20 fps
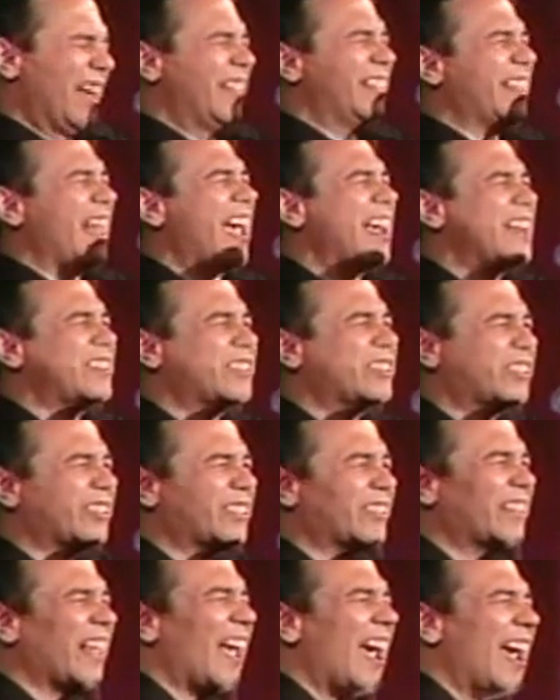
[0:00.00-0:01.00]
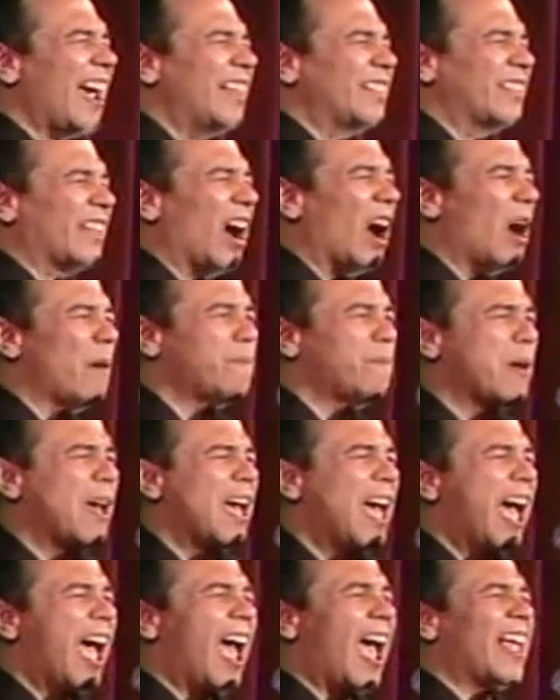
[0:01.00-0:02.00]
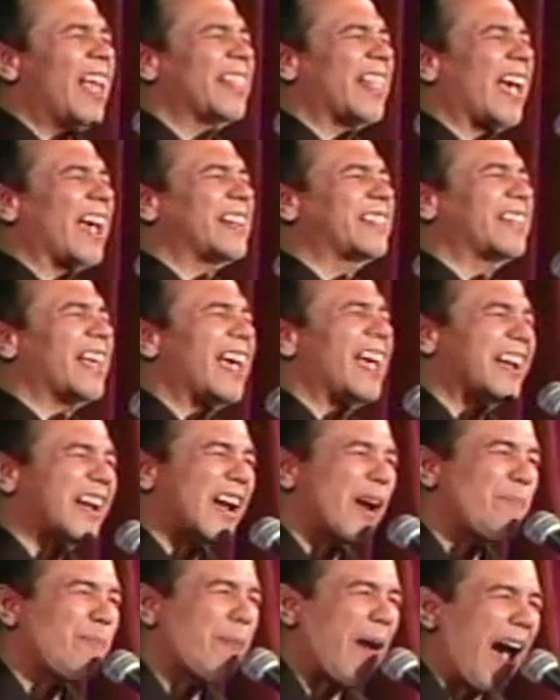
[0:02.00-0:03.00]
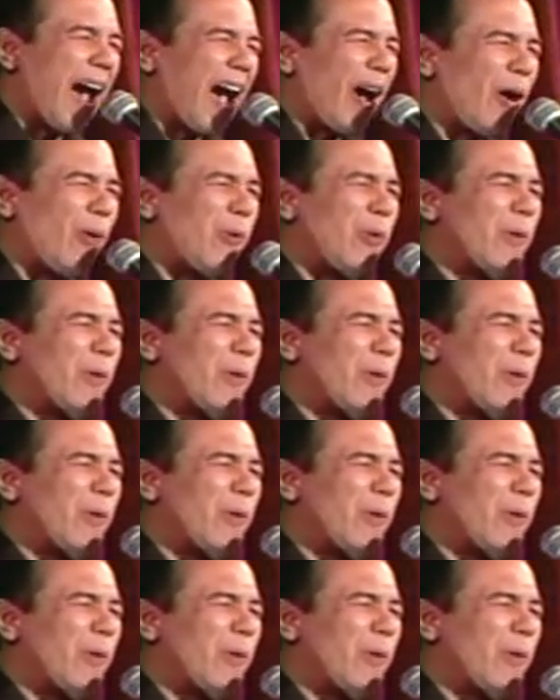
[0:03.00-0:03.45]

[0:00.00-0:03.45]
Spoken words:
they stand up and they take a bow.